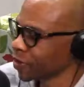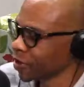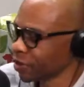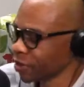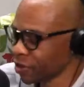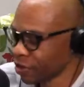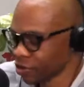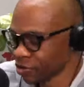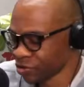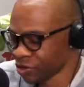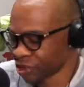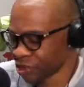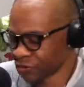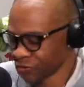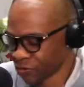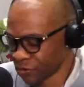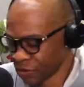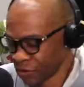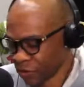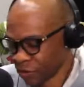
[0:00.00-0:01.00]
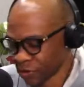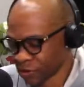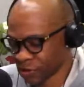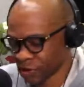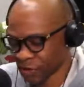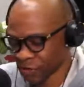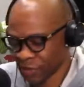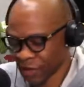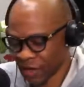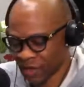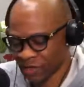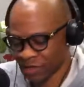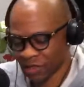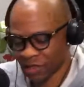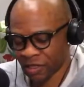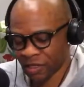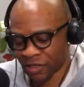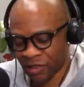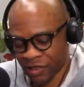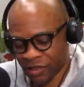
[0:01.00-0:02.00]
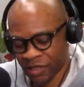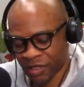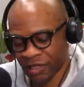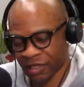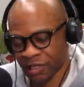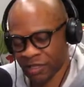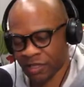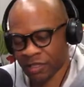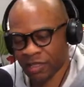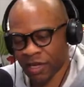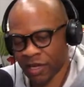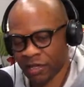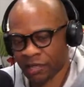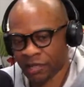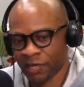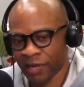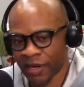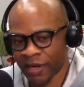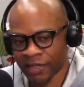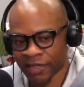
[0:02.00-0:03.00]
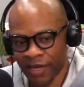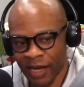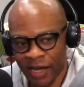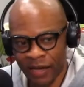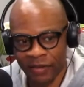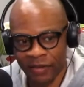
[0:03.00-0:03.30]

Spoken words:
use this for example, how serious it is to take somebody's life.